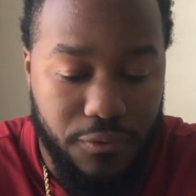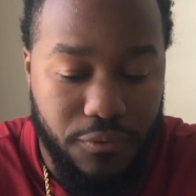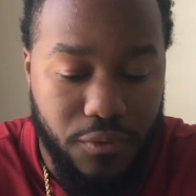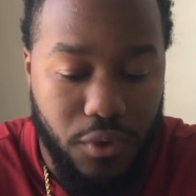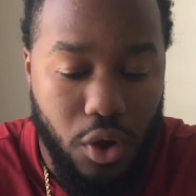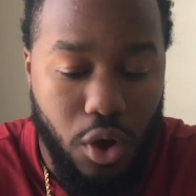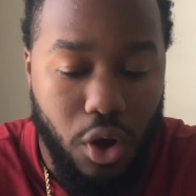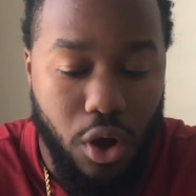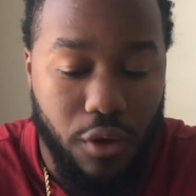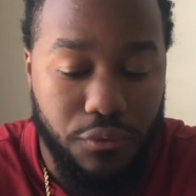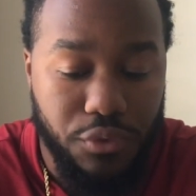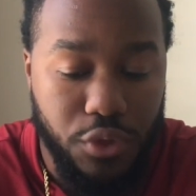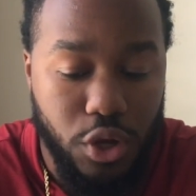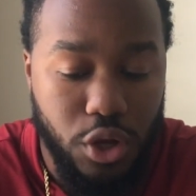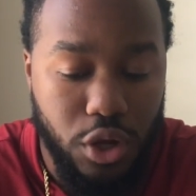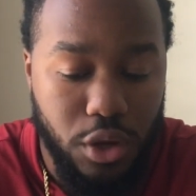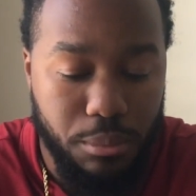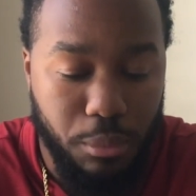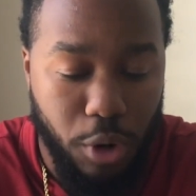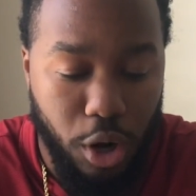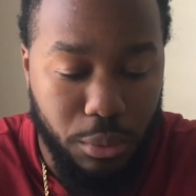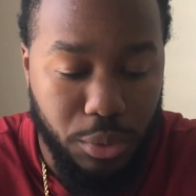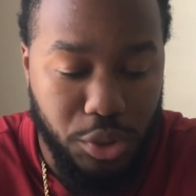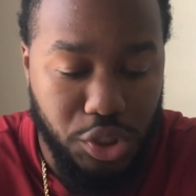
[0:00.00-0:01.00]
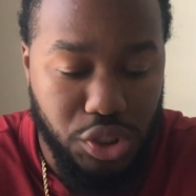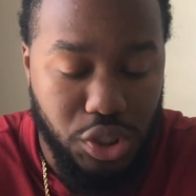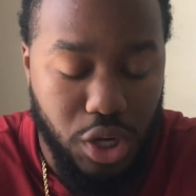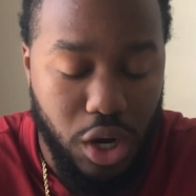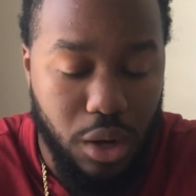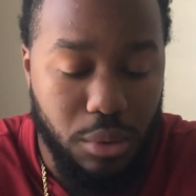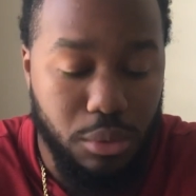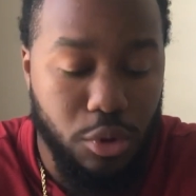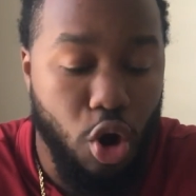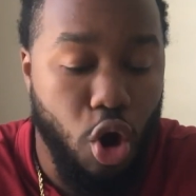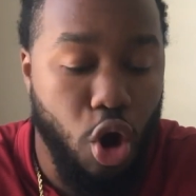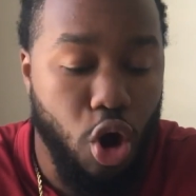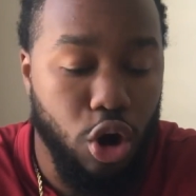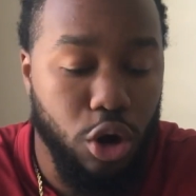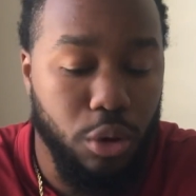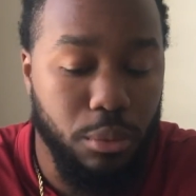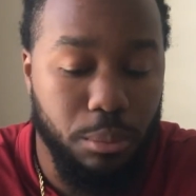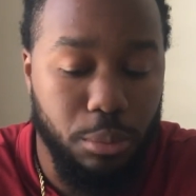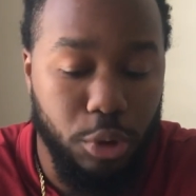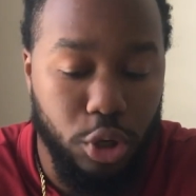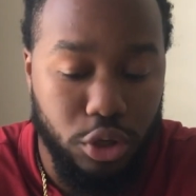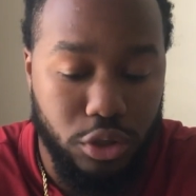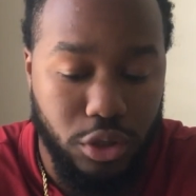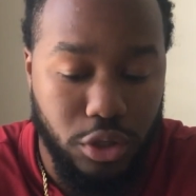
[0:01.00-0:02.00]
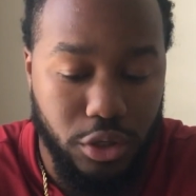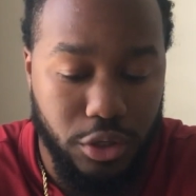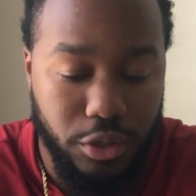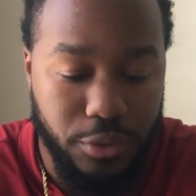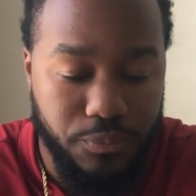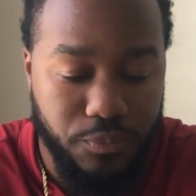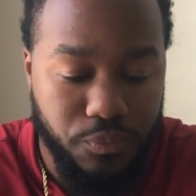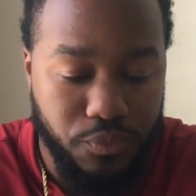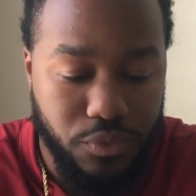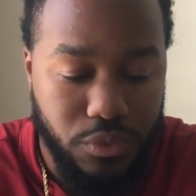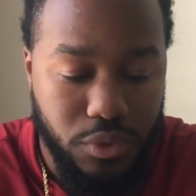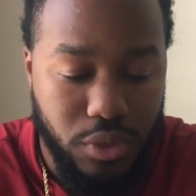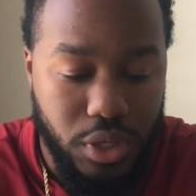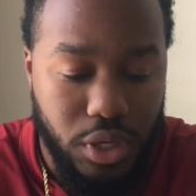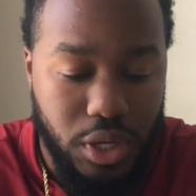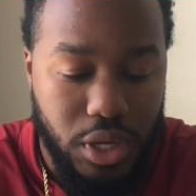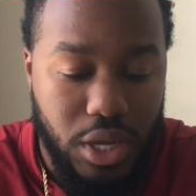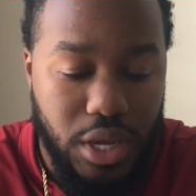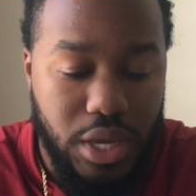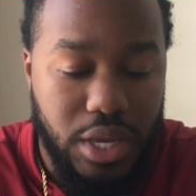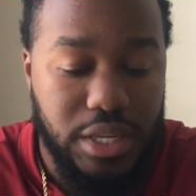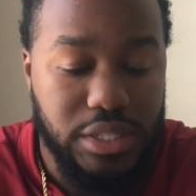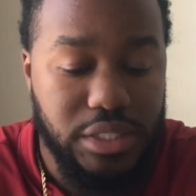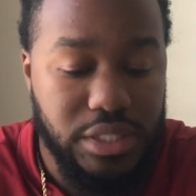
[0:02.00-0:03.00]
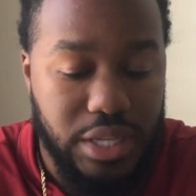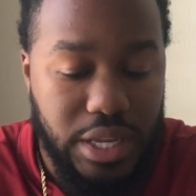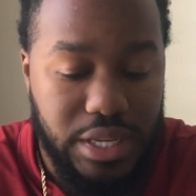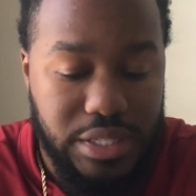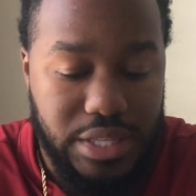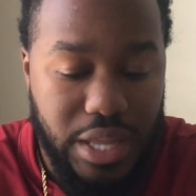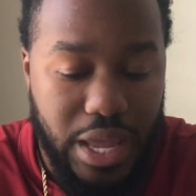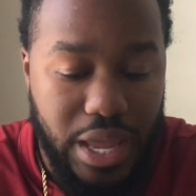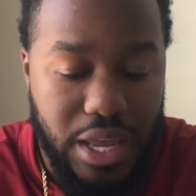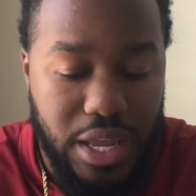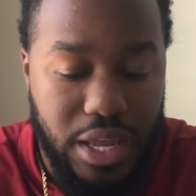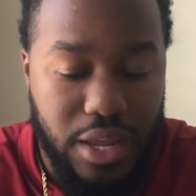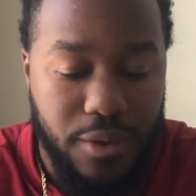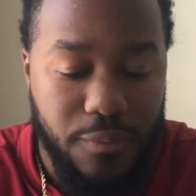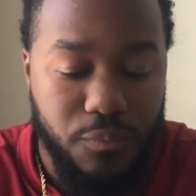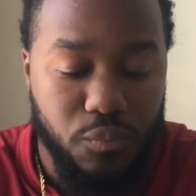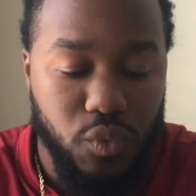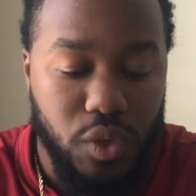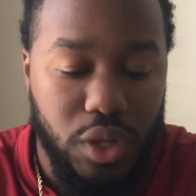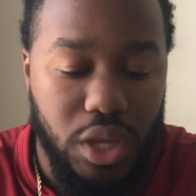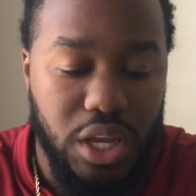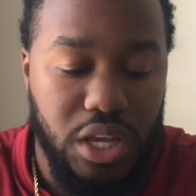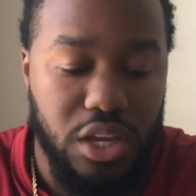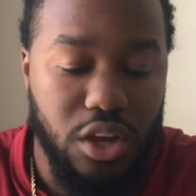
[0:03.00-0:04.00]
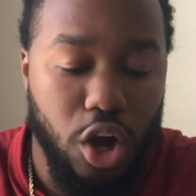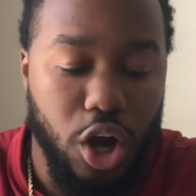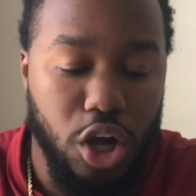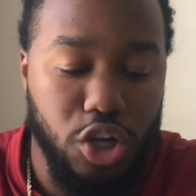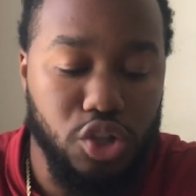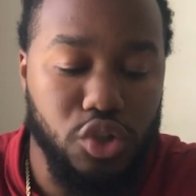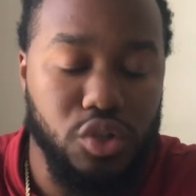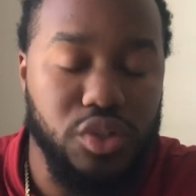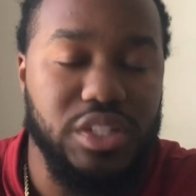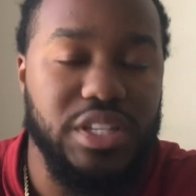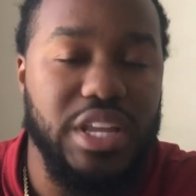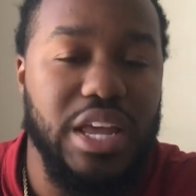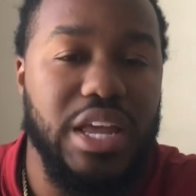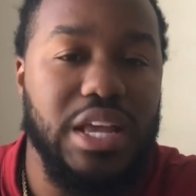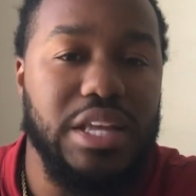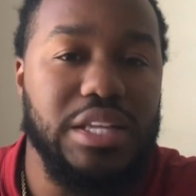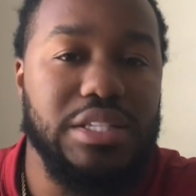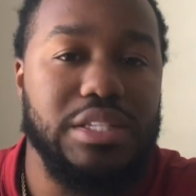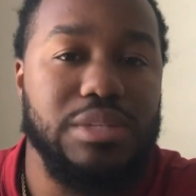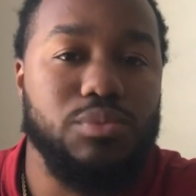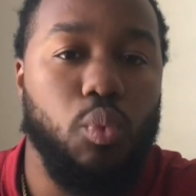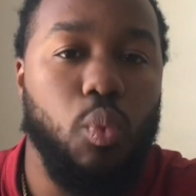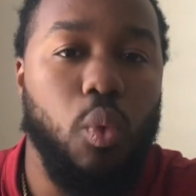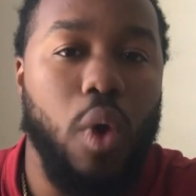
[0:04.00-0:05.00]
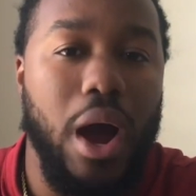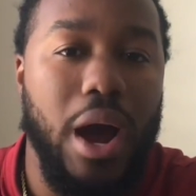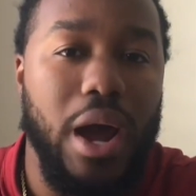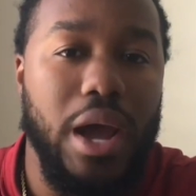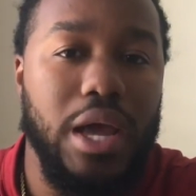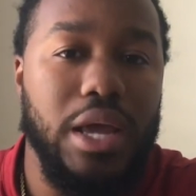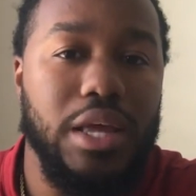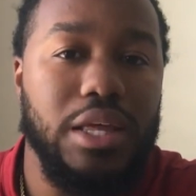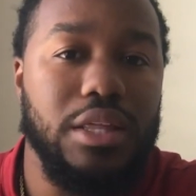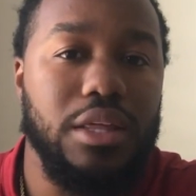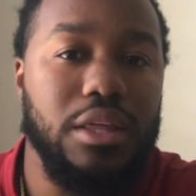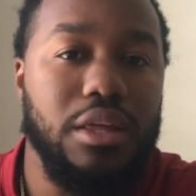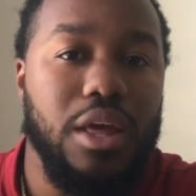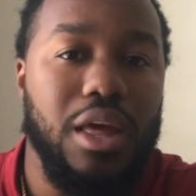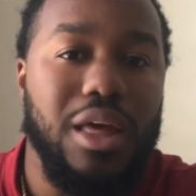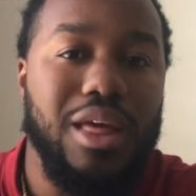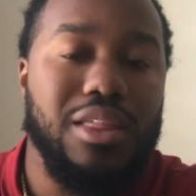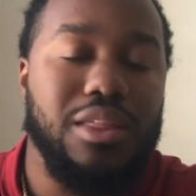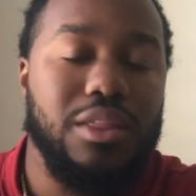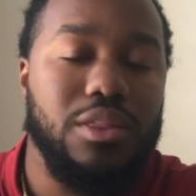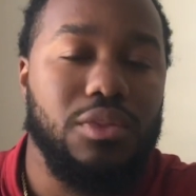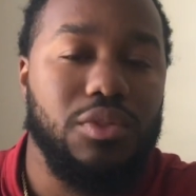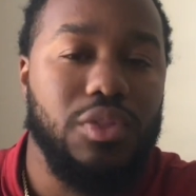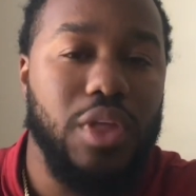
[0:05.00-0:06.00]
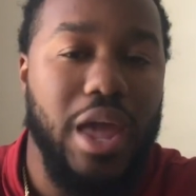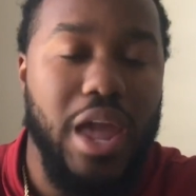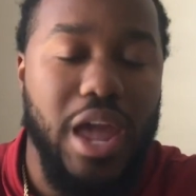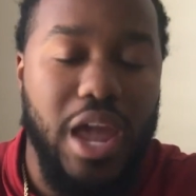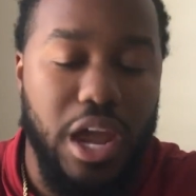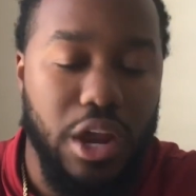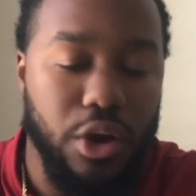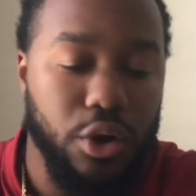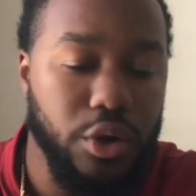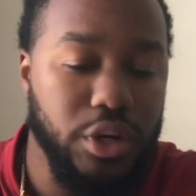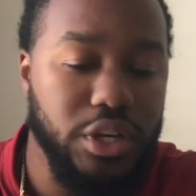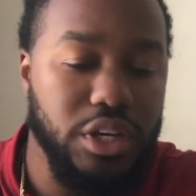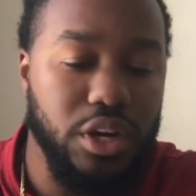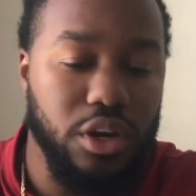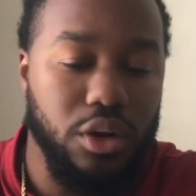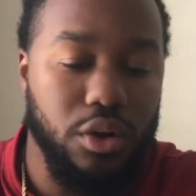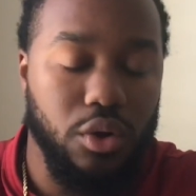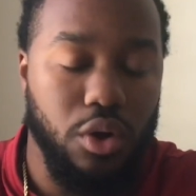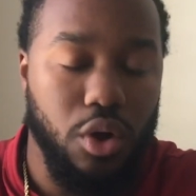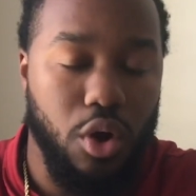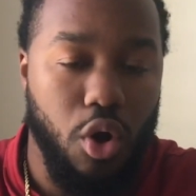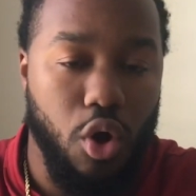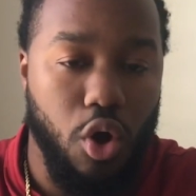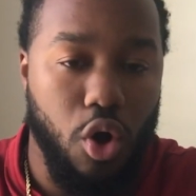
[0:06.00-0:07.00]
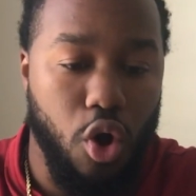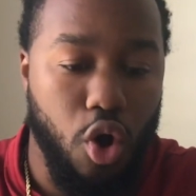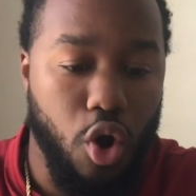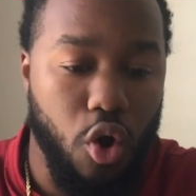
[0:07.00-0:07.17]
he says that he understands why the area from 249 to 259